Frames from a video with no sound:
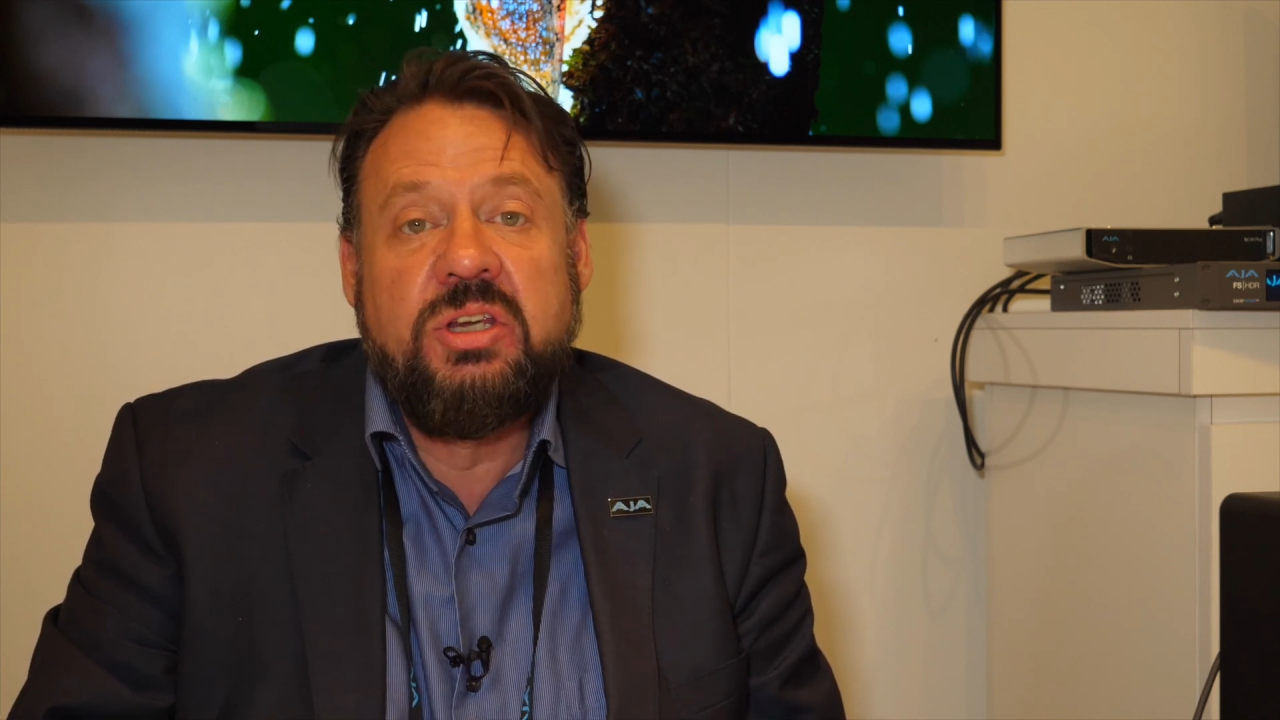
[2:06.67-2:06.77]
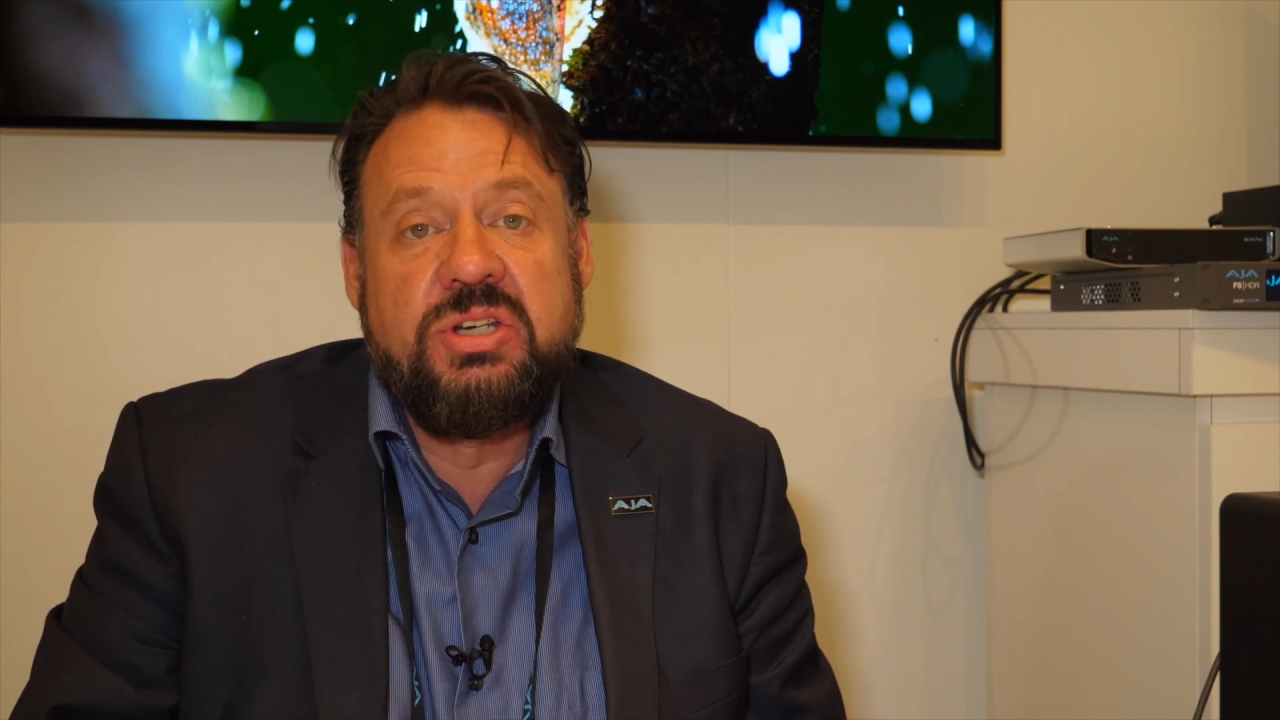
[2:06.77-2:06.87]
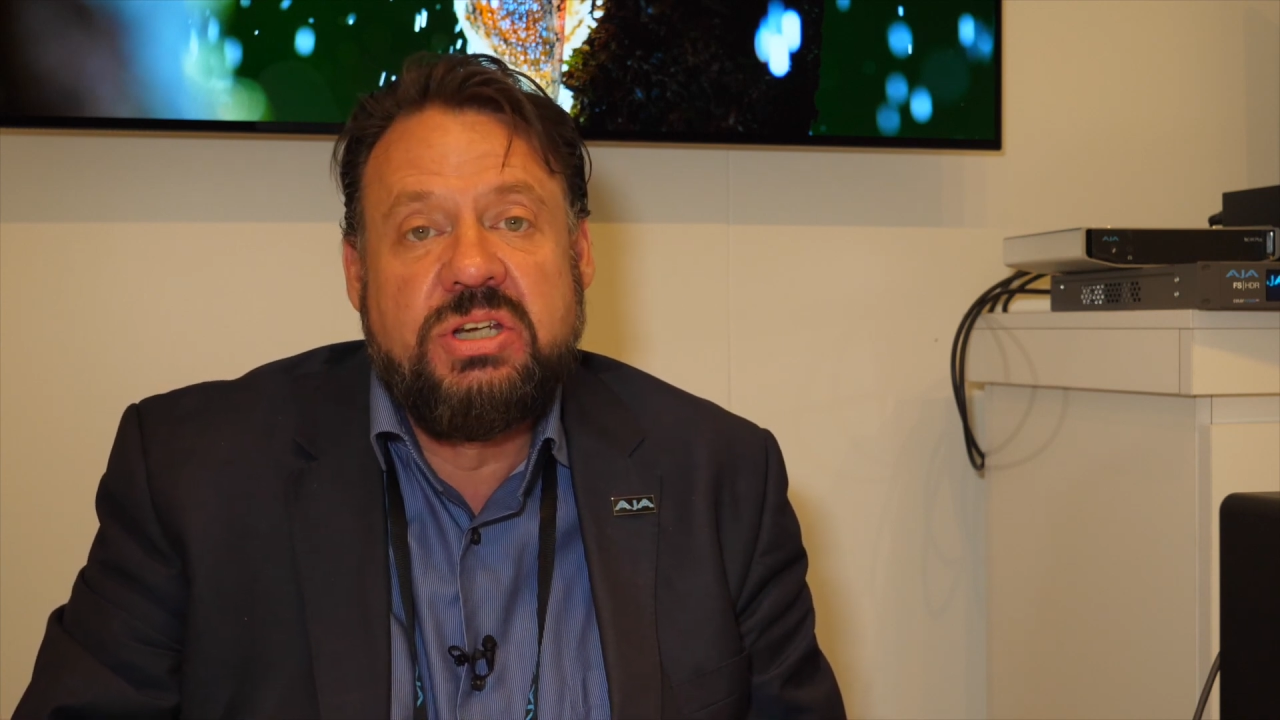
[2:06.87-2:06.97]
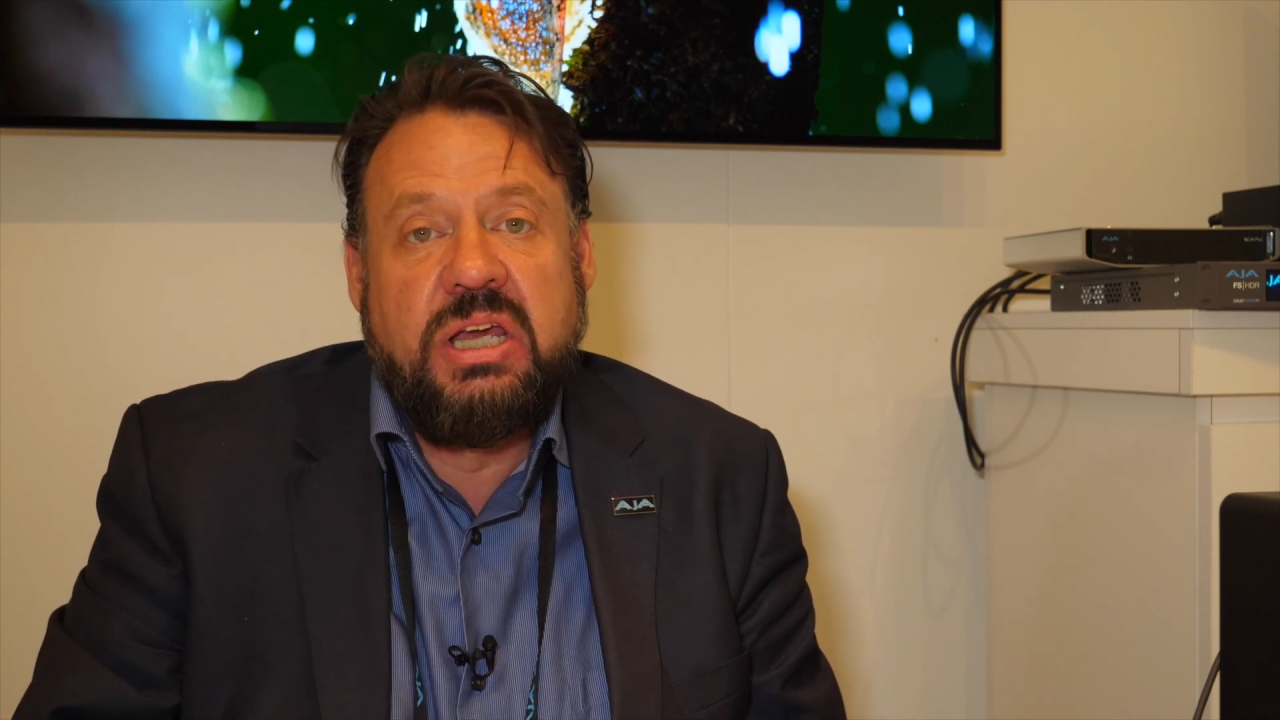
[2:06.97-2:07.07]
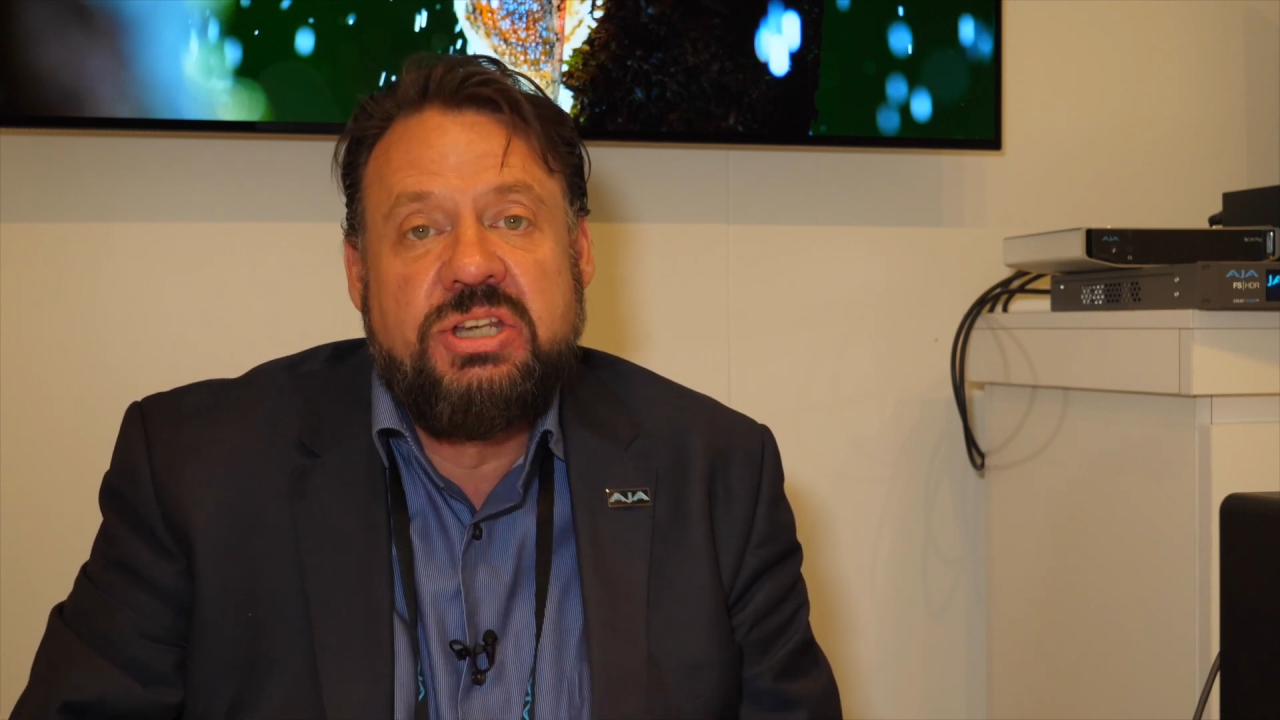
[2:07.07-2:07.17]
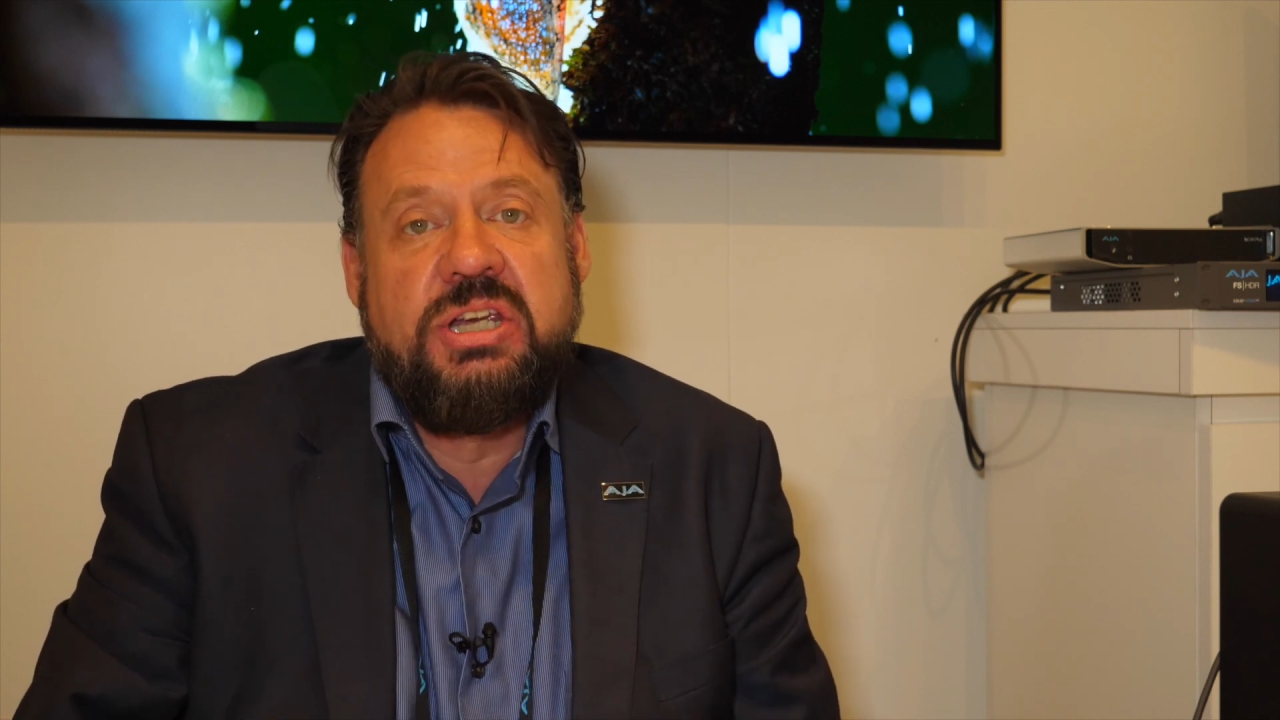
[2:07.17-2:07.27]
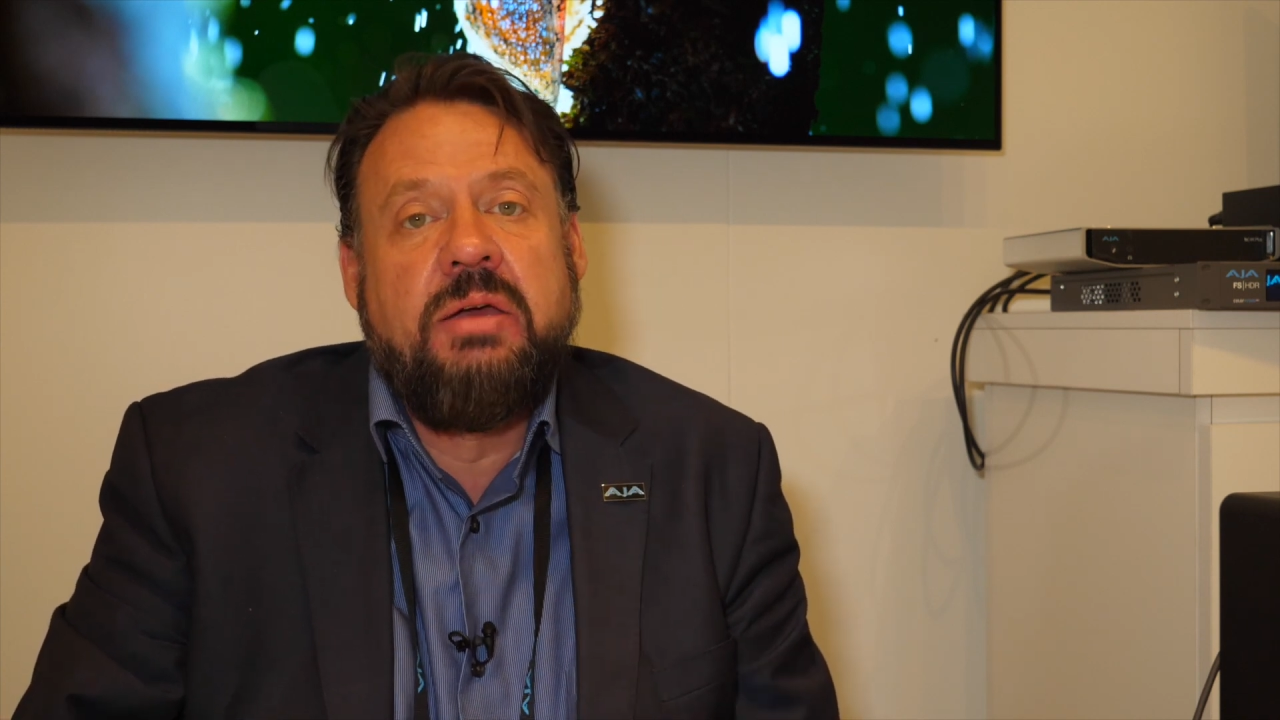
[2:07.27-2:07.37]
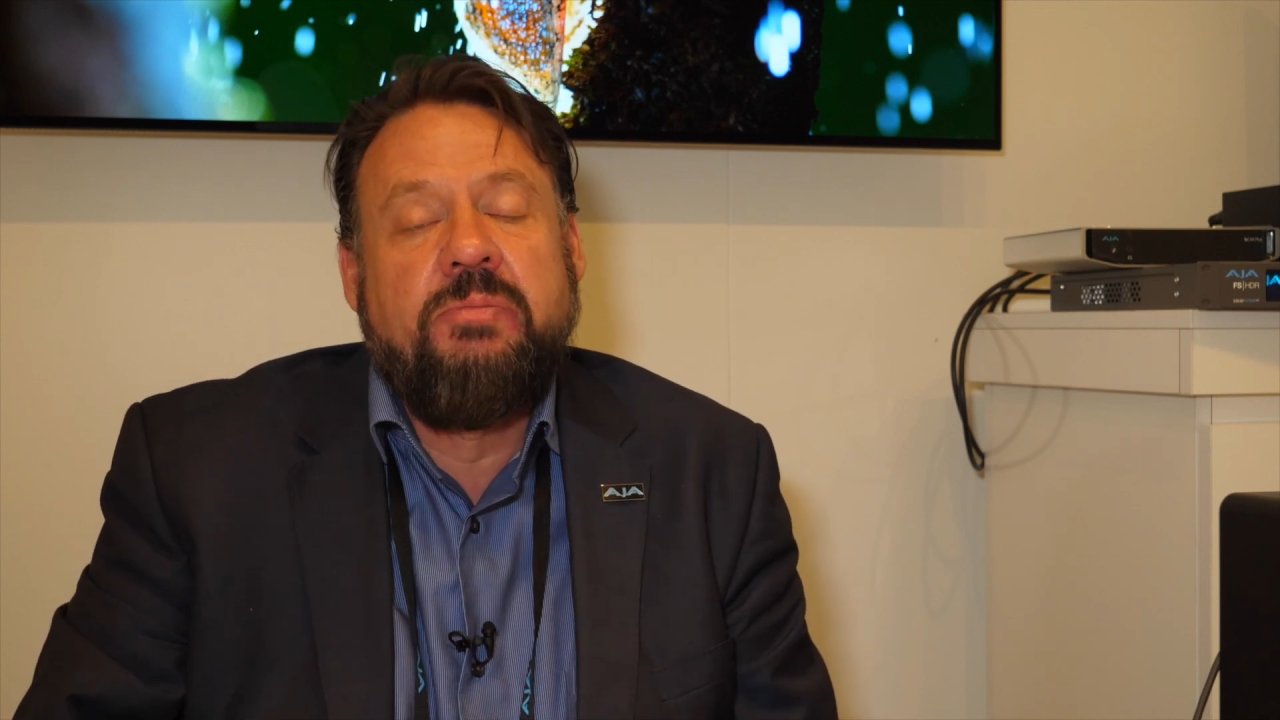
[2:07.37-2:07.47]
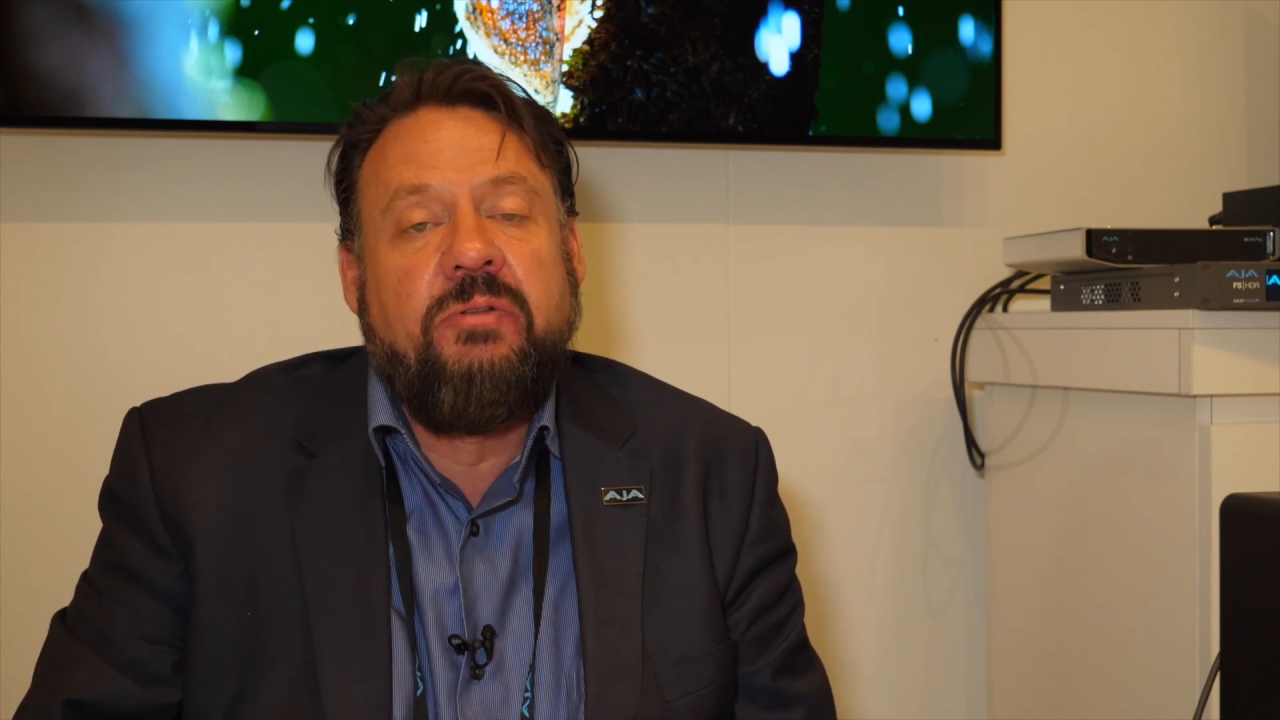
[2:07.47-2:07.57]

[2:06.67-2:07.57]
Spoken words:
which AJA